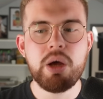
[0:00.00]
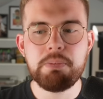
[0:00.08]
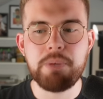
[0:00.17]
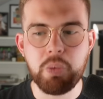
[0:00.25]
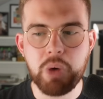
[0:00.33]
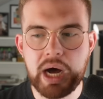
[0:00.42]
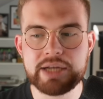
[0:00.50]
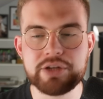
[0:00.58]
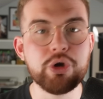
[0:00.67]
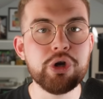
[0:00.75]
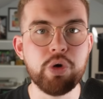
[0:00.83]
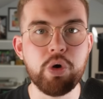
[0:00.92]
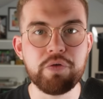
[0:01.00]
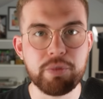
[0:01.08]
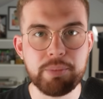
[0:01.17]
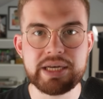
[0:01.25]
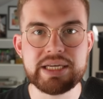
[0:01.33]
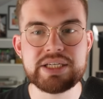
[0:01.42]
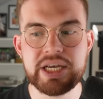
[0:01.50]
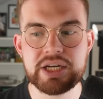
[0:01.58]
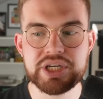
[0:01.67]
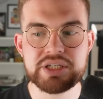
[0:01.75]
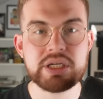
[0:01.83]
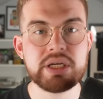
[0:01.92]
But what I do know from my research
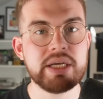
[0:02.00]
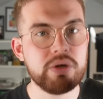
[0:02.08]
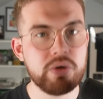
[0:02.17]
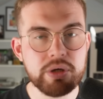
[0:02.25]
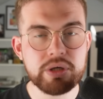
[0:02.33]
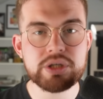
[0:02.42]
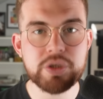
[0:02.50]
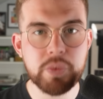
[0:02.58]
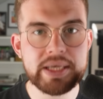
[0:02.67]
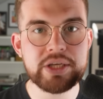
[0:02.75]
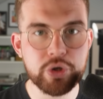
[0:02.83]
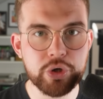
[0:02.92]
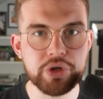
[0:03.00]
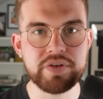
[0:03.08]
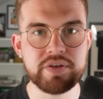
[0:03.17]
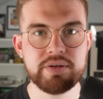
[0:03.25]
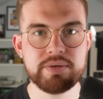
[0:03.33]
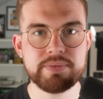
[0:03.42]
is he looks quite good.